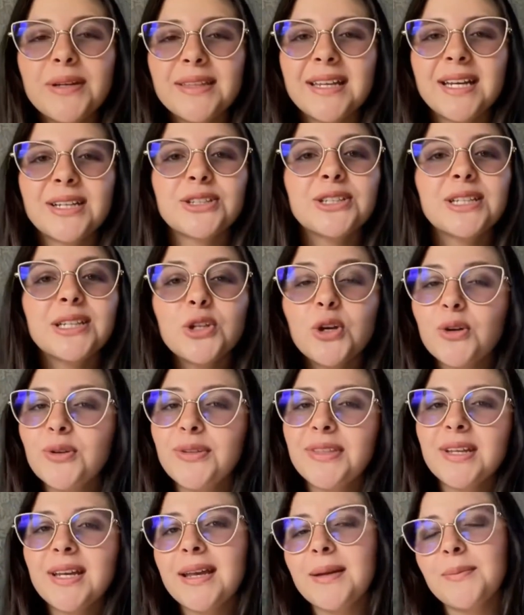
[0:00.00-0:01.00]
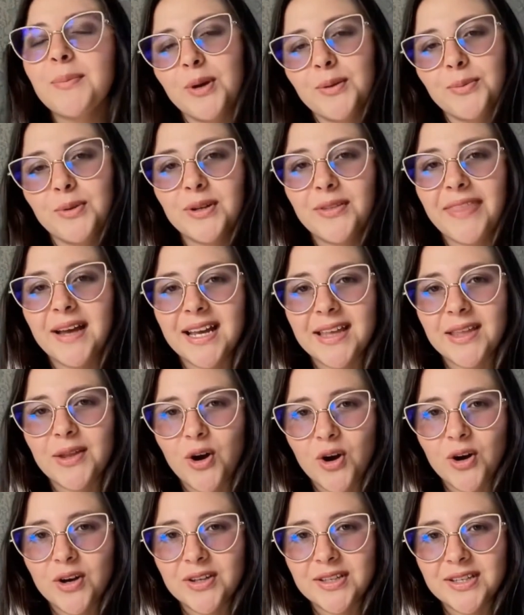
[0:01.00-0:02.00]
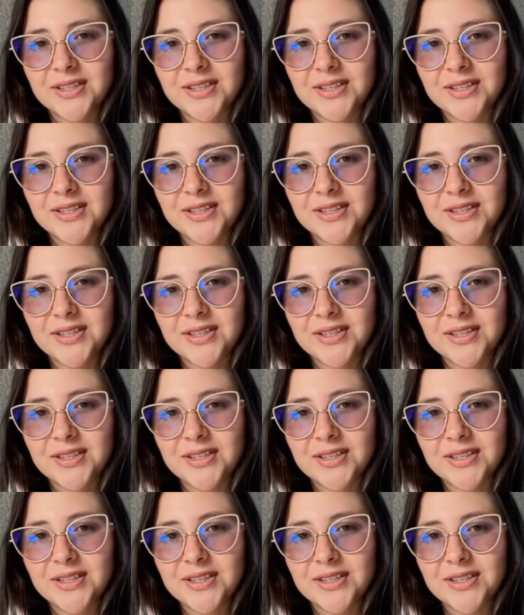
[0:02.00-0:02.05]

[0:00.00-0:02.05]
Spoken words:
Nancy Conti, will provide all the